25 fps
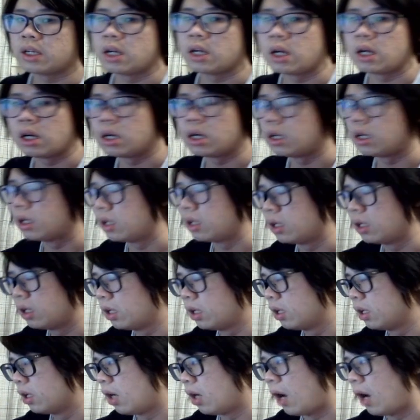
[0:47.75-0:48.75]
Off
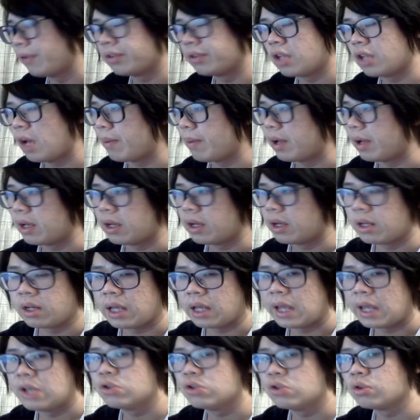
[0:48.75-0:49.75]
the top of my head,
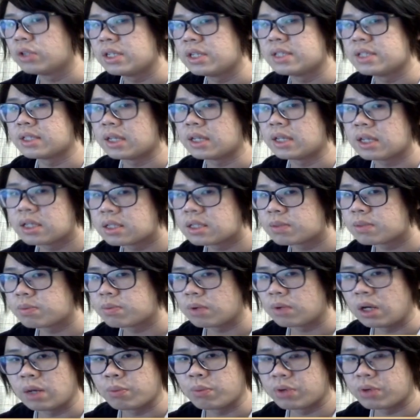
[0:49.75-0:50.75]
Angel Gyze is
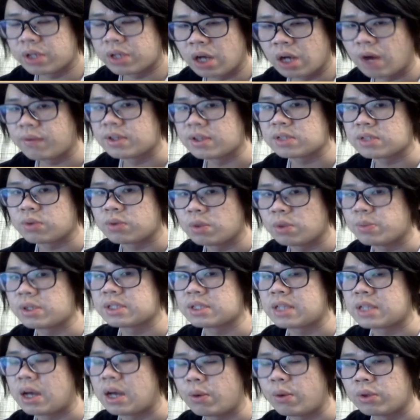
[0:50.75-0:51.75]
a pretty obvious one
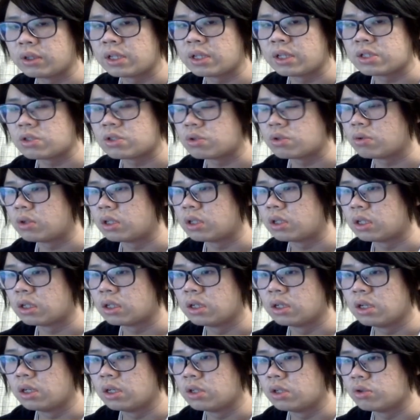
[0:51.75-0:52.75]
because that one lets you
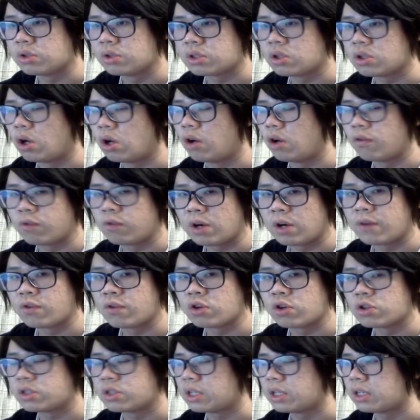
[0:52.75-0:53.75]
install
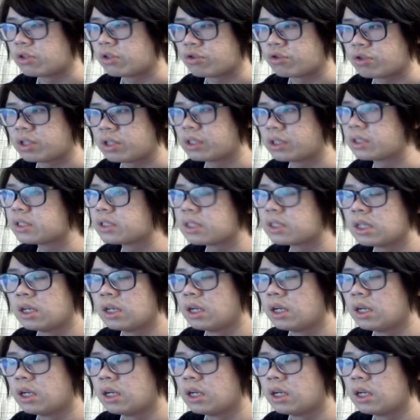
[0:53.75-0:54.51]
forever to hit your triggers.